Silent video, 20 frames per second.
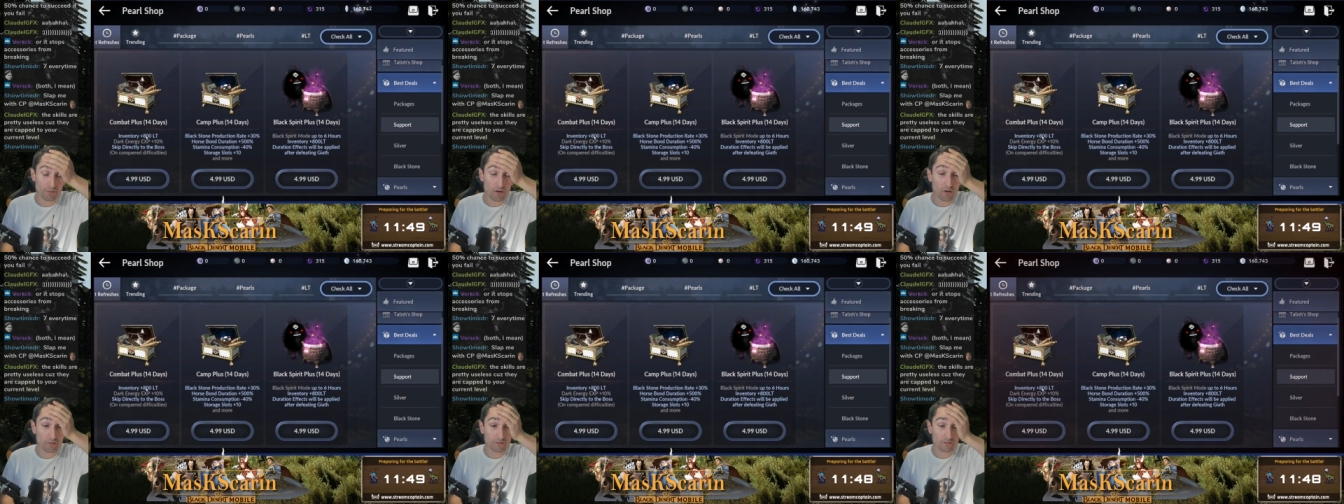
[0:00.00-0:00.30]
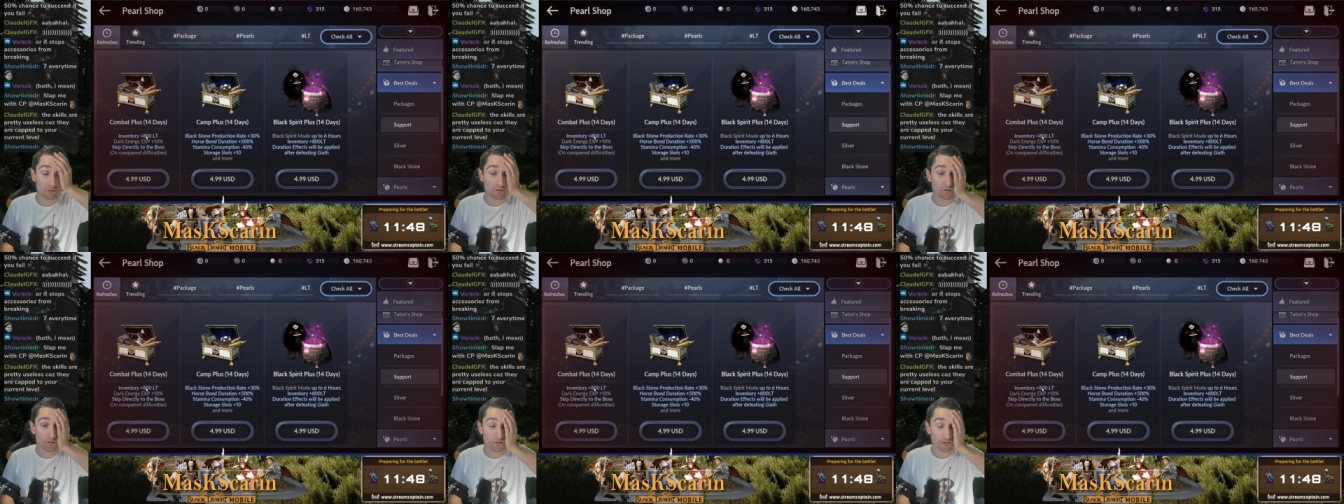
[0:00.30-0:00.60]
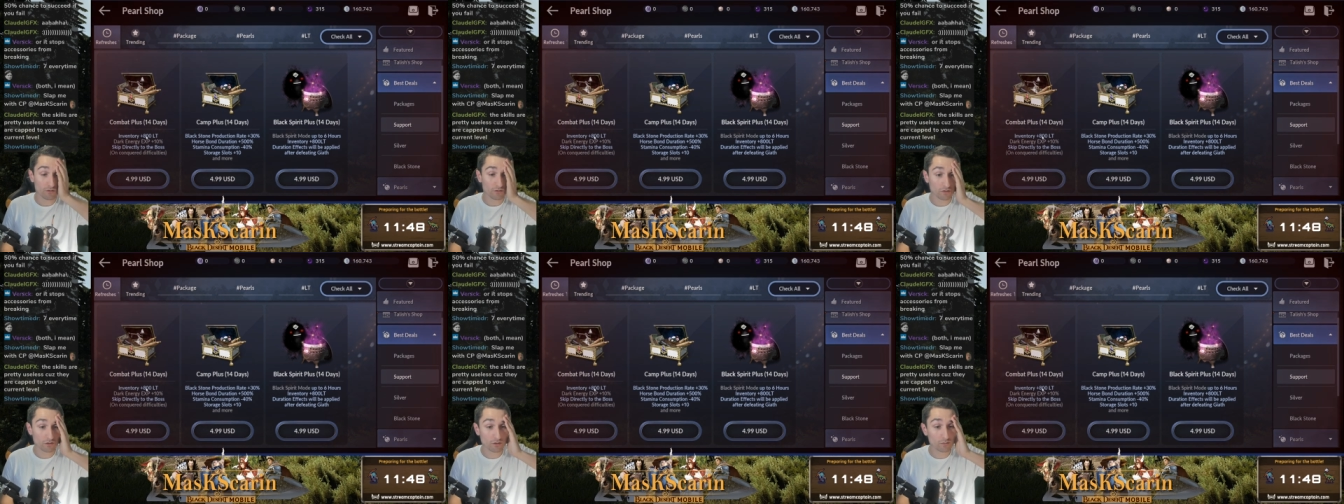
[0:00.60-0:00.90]
bro, your
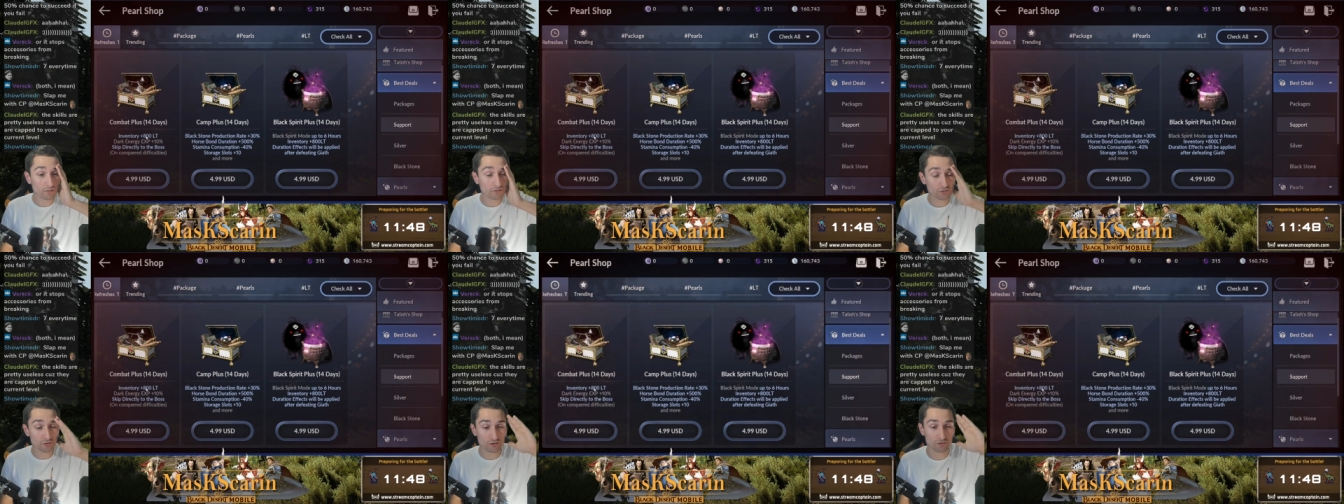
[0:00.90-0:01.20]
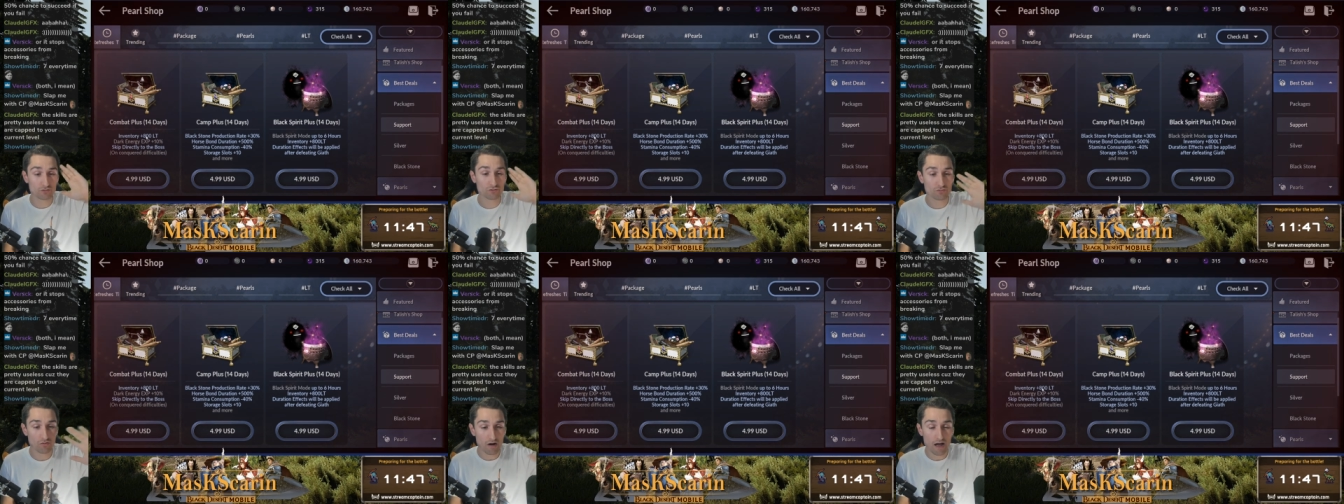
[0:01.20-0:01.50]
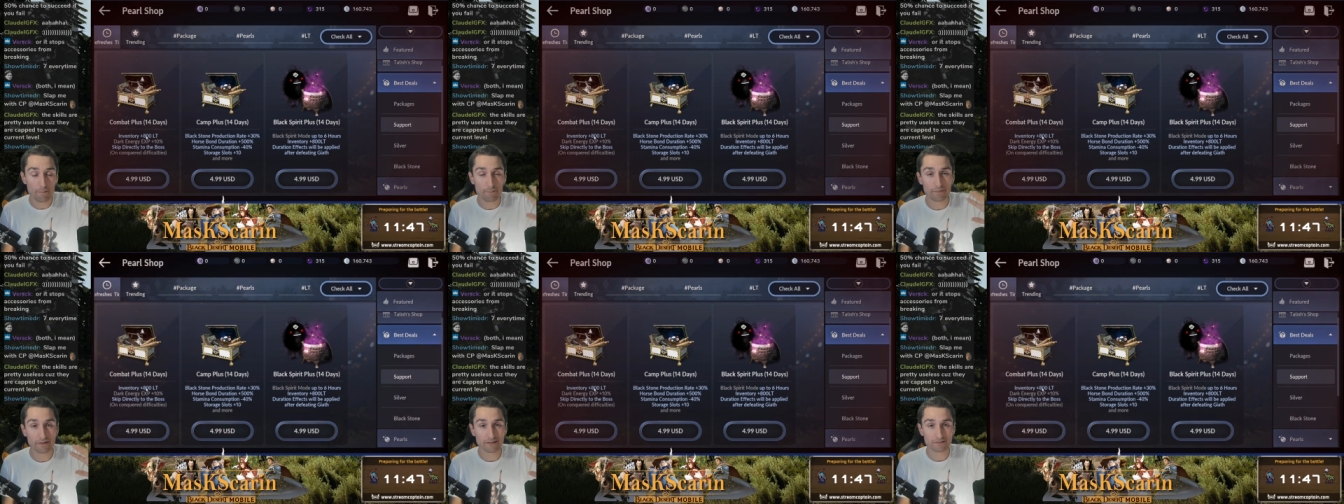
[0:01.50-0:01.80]
your loot is just
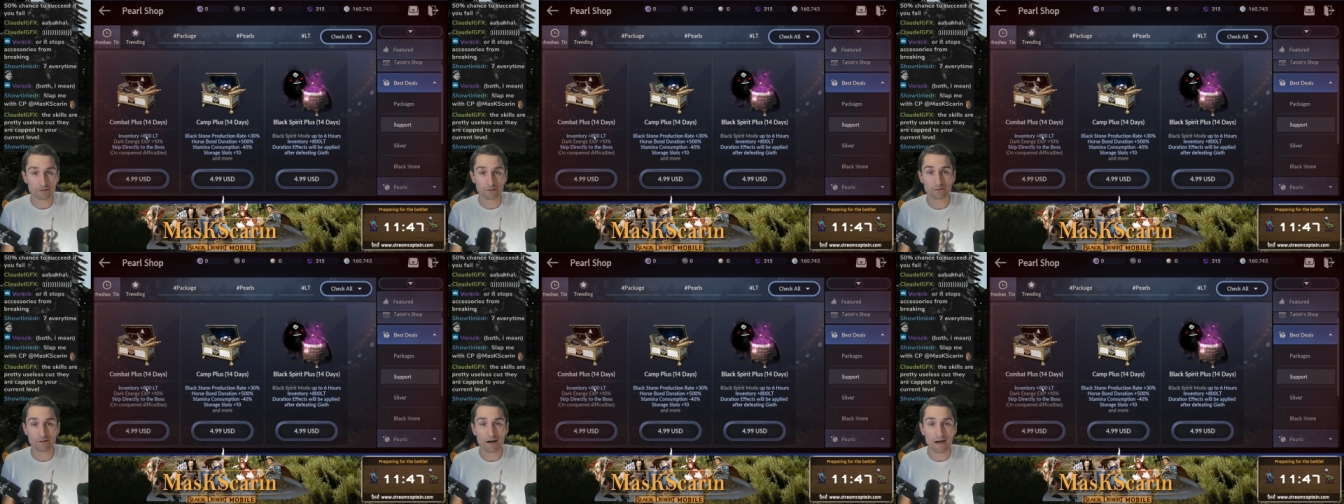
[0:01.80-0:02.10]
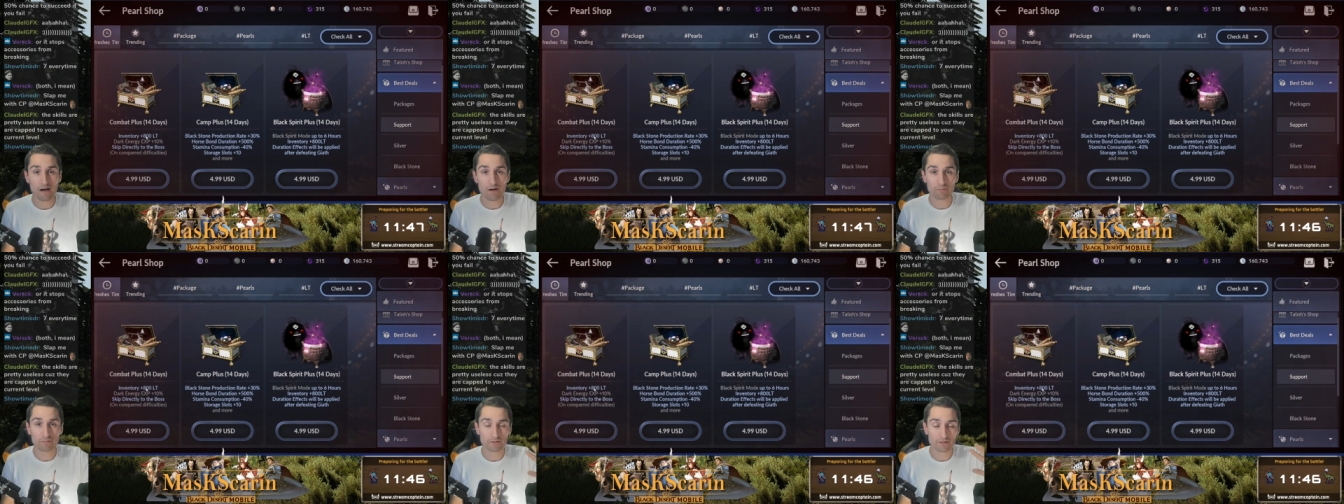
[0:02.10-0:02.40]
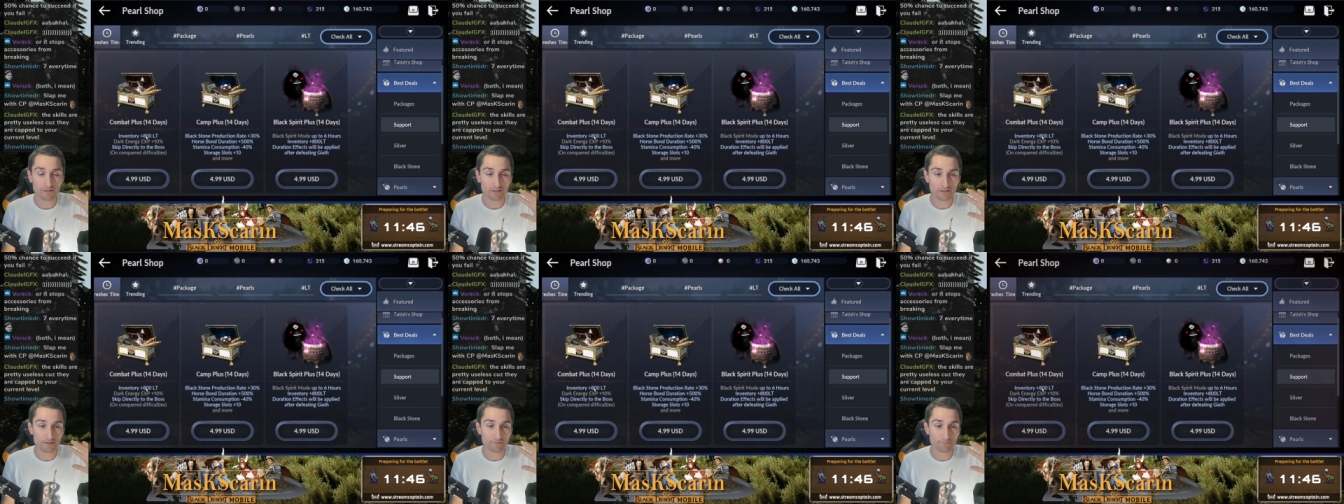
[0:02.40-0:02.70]
dropping on the ground.